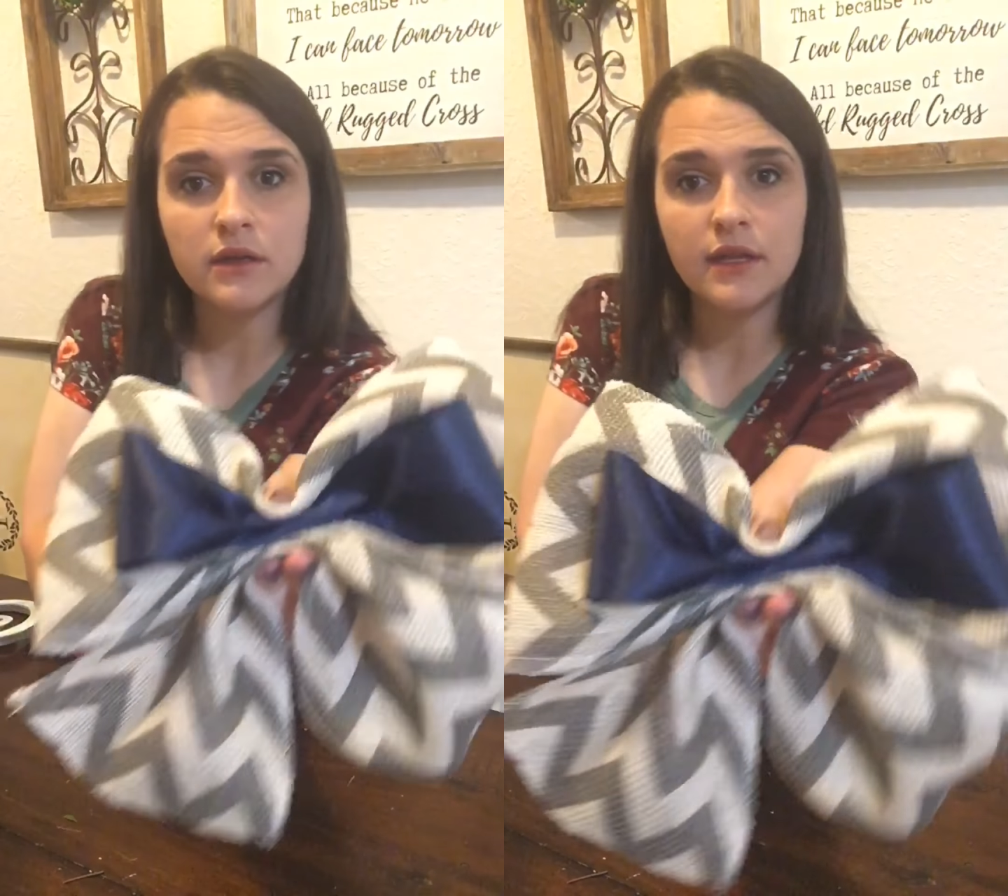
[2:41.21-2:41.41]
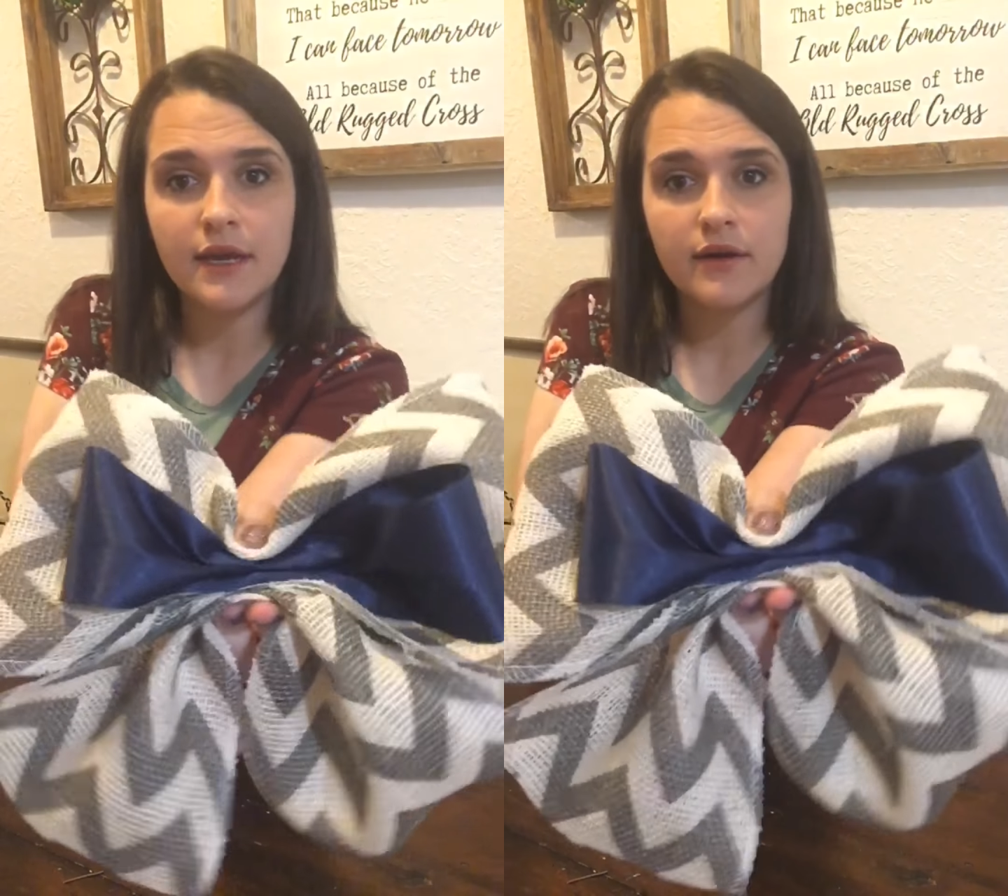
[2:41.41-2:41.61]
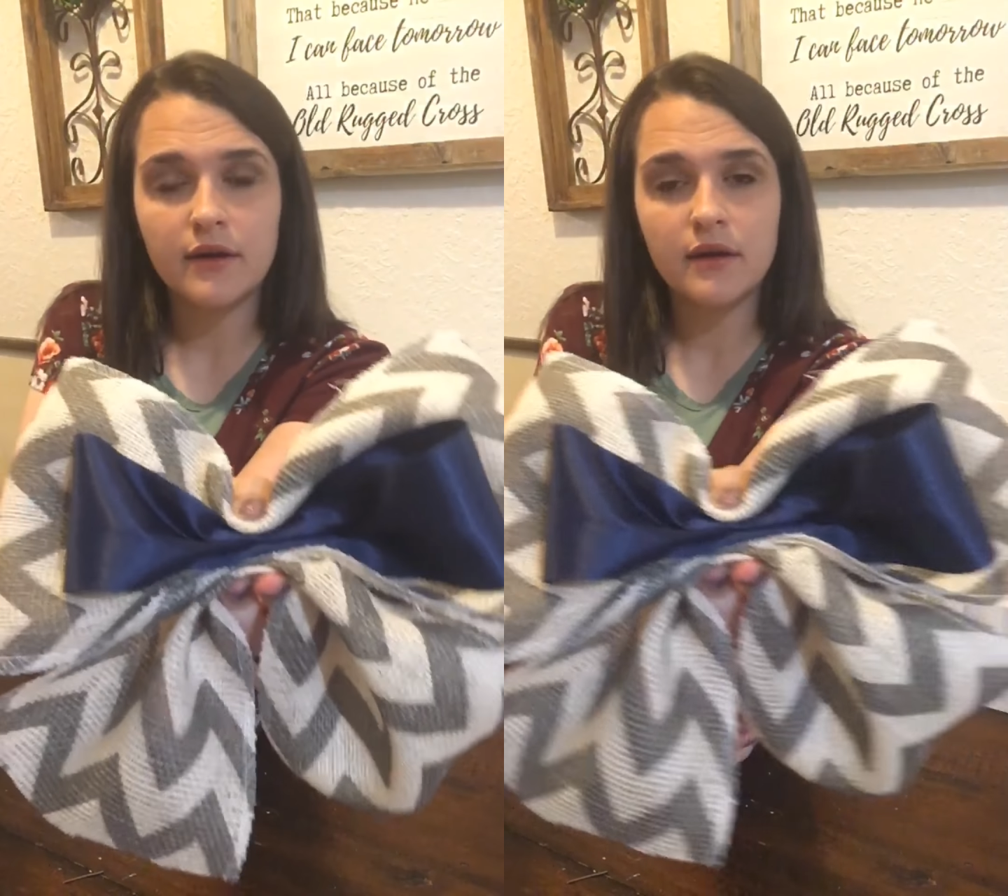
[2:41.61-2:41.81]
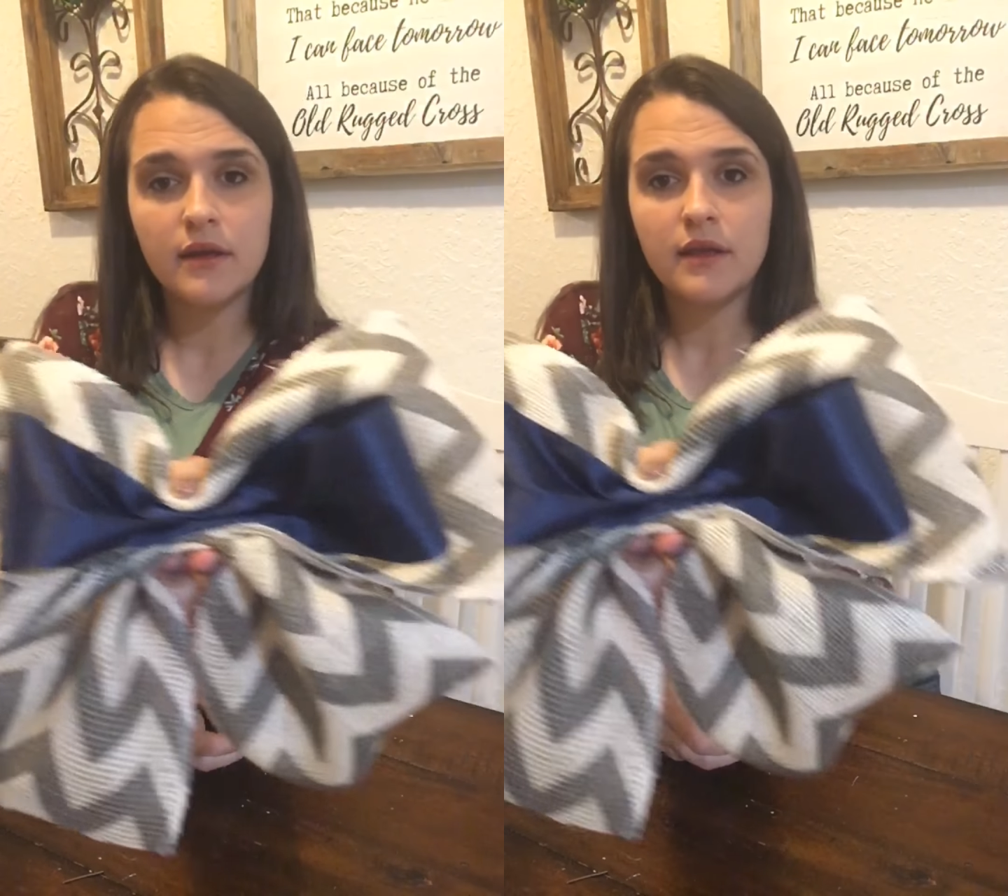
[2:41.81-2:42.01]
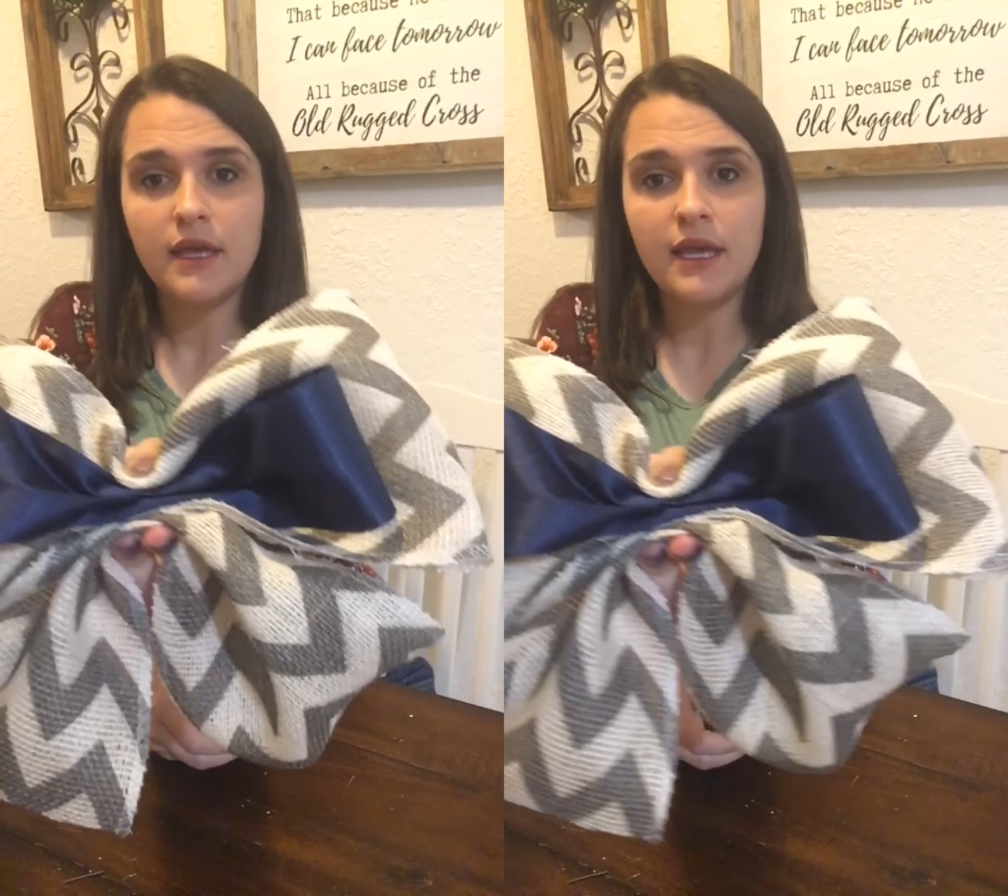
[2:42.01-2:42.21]
like
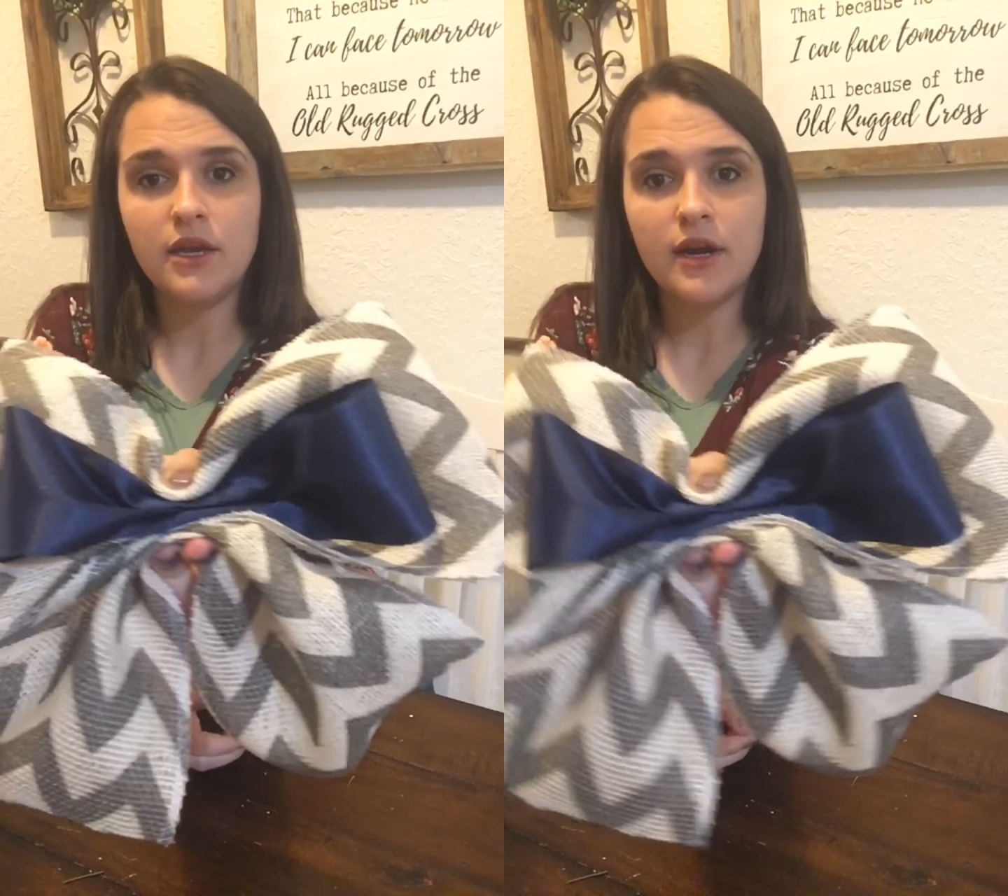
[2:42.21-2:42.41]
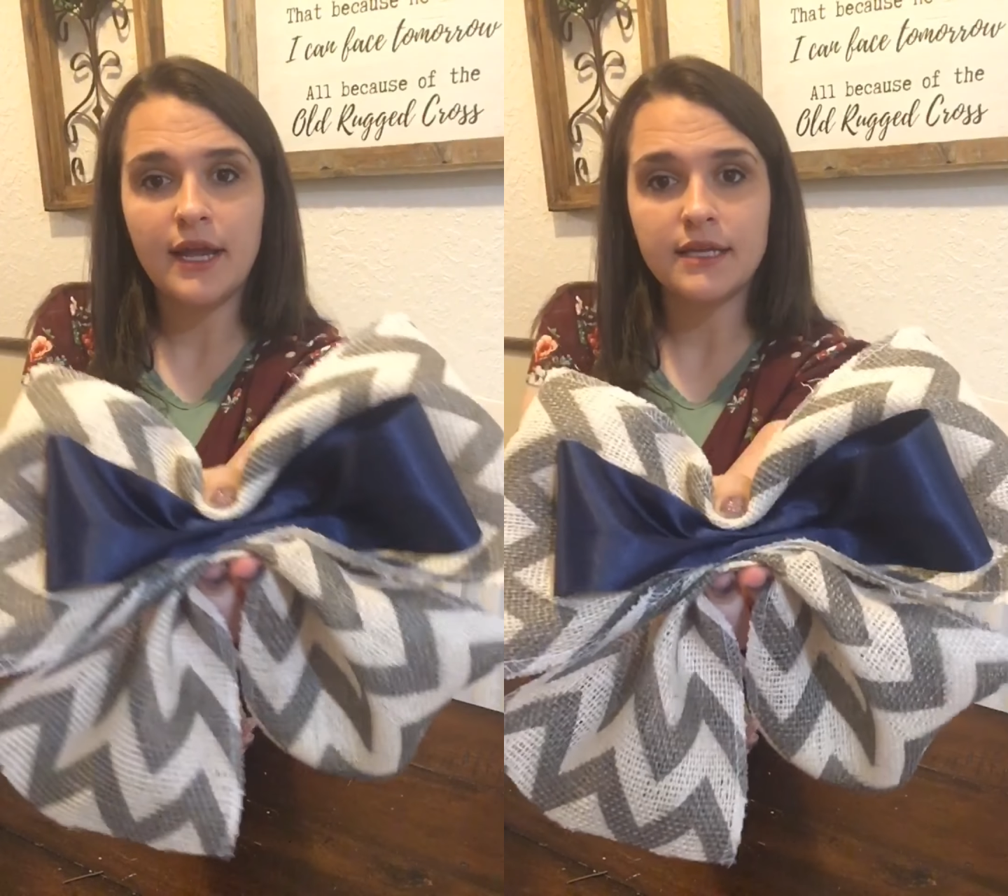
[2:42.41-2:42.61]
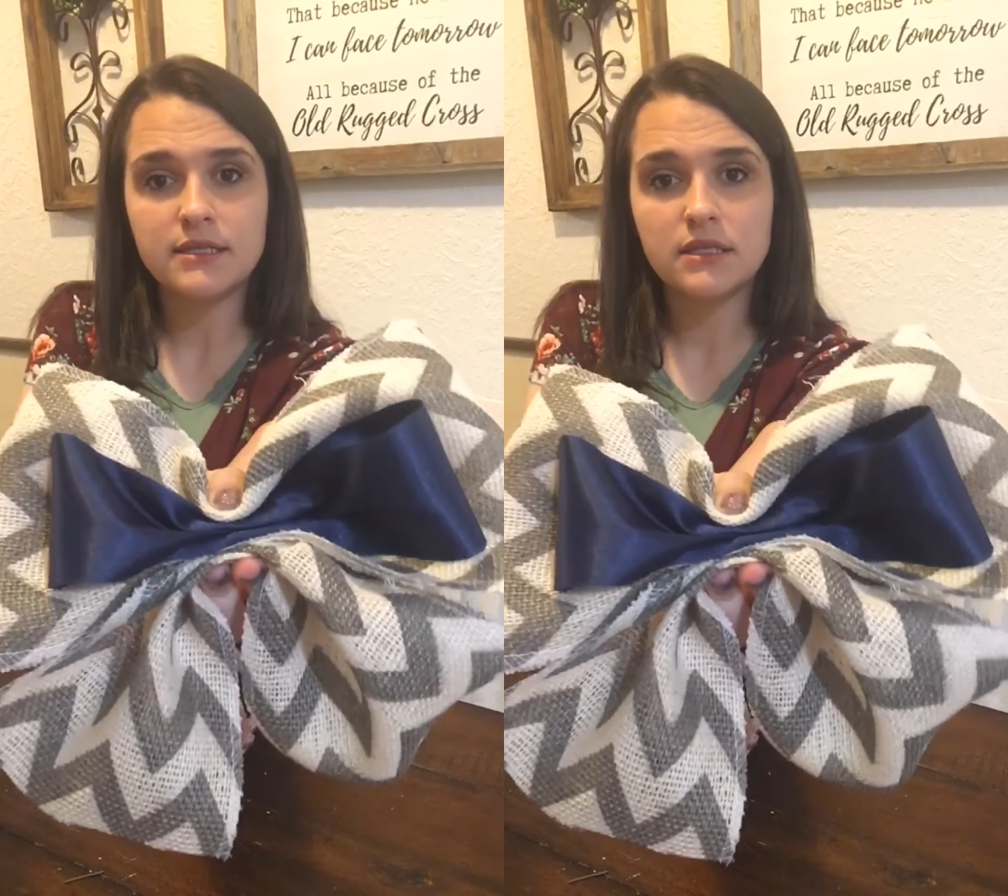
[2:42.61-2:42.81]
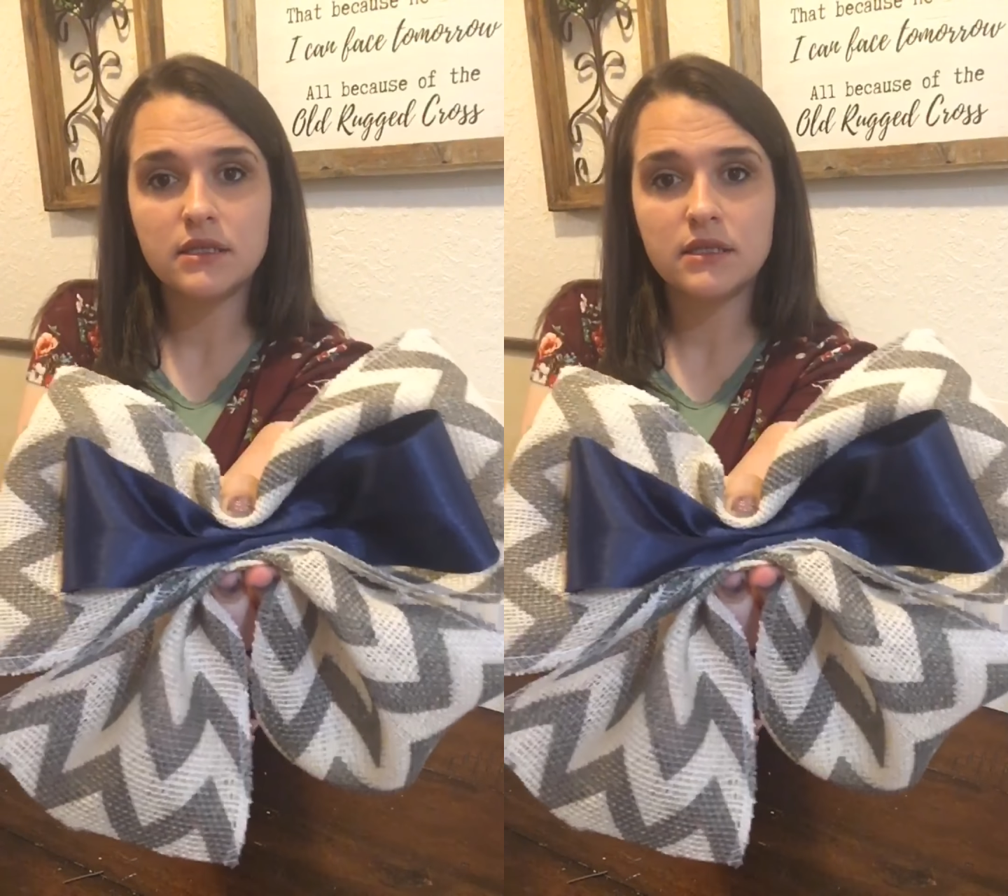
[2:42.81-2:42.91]
in your hand.